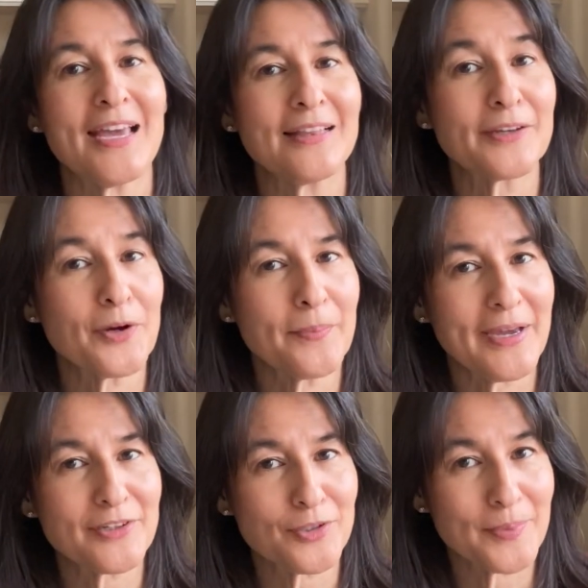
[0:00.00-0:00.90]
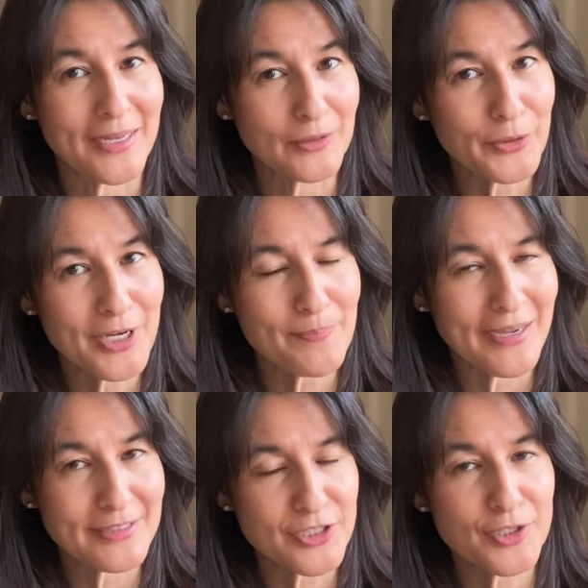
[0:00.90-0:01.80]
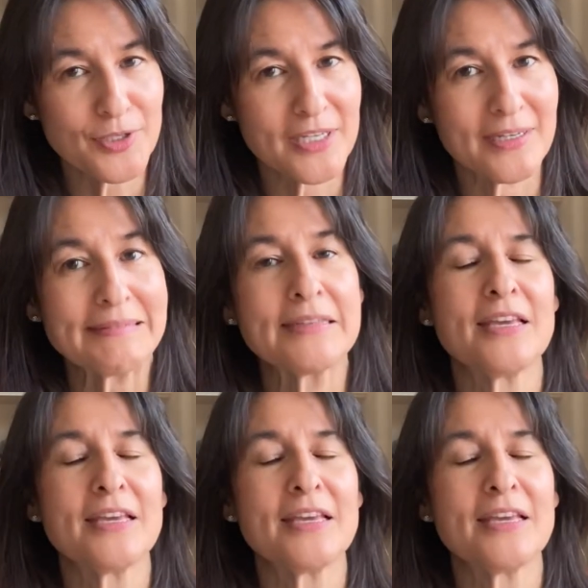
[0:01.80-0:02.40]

Helicobacter pylori bacteria.